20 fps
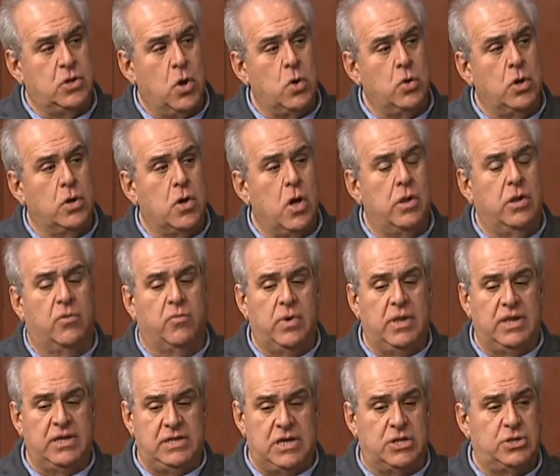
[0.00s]
Coca-Cola
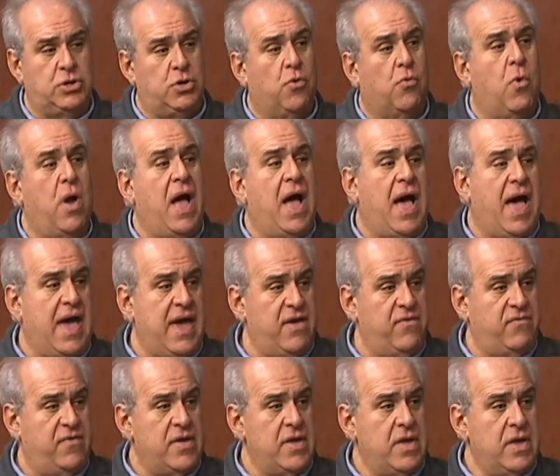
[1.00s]
really doesn't
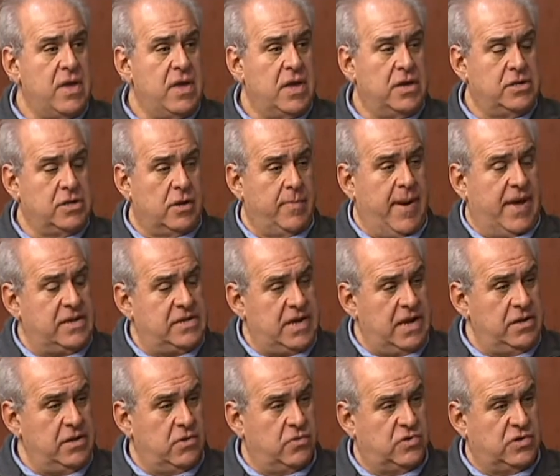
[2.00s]
arrive until about
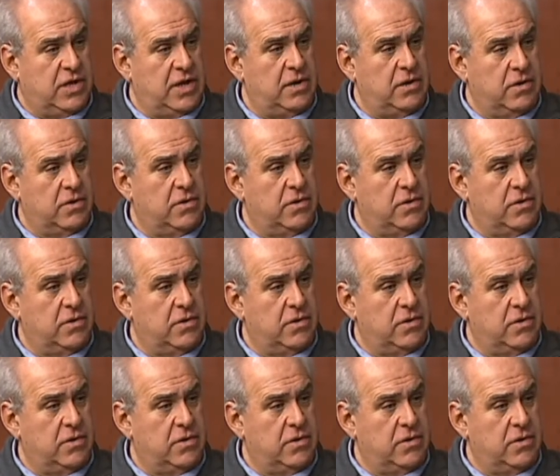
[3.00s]
10 years later.